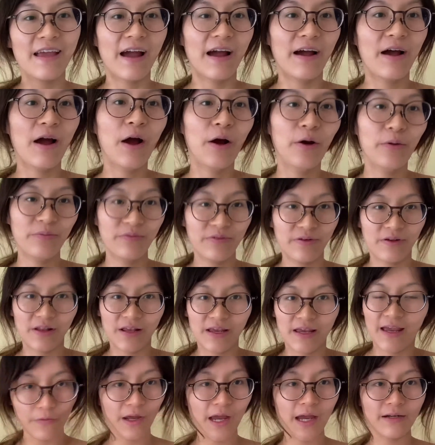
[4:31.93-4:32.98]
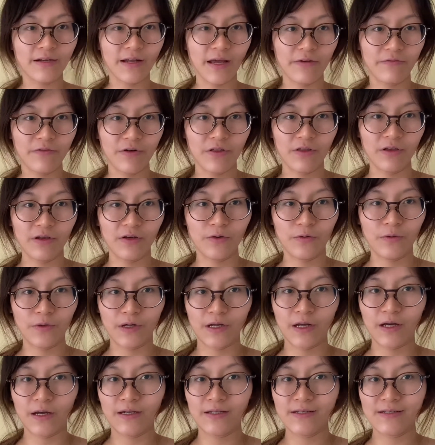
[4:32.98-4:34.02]
hopefully I get everything
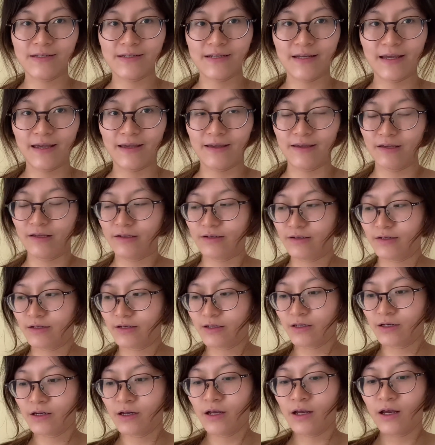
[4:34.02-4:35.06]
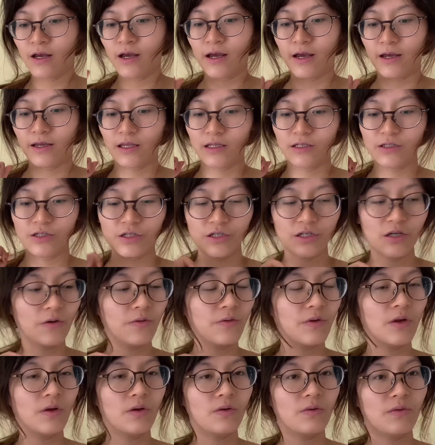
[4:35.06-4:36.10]
organized and can show
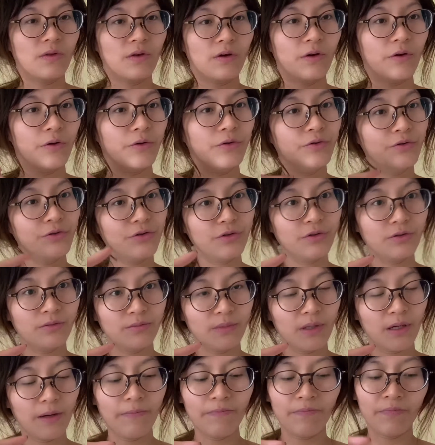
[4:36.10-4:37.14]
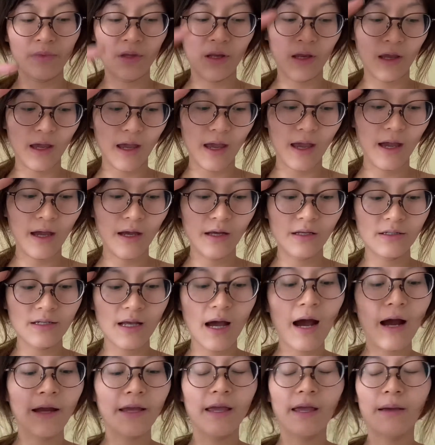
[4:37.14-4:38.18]
you the room. And
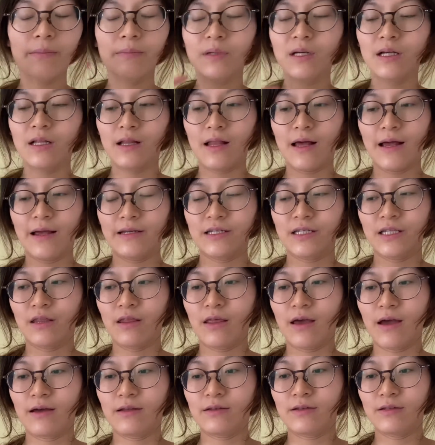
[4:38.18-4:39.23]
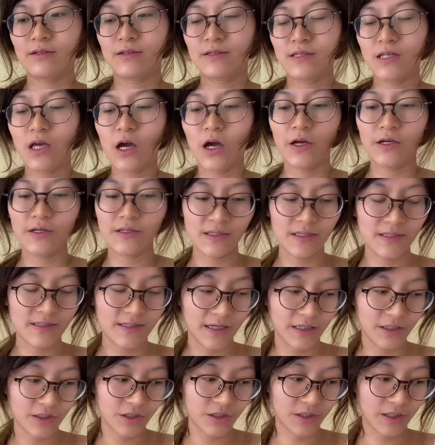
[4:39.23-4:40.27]
I am glad that the size is
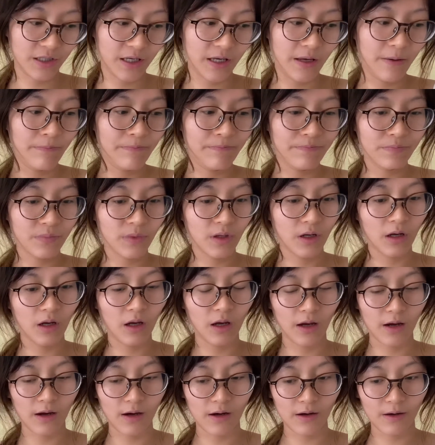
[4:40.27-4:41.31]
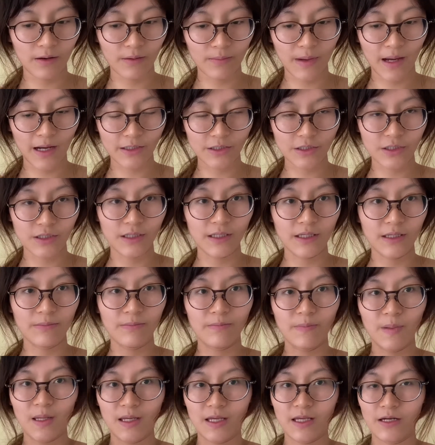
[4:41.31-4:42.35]
actually
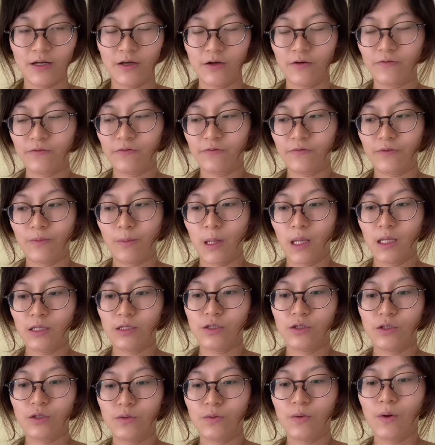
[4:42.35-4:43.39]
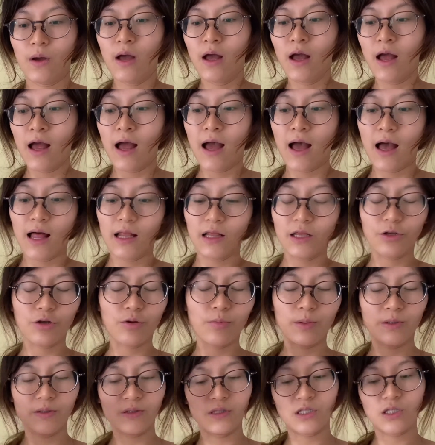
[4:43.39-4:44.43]
big enough for me to do a little
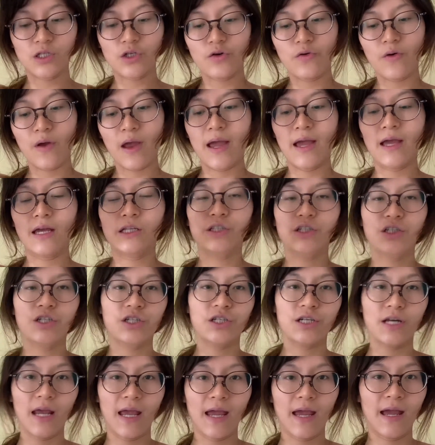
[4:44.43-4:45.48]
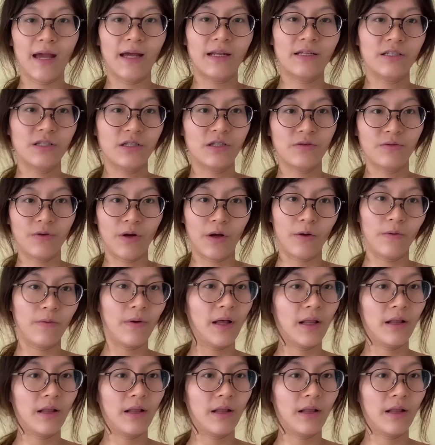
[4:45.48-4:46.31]
bit stretch and, you know,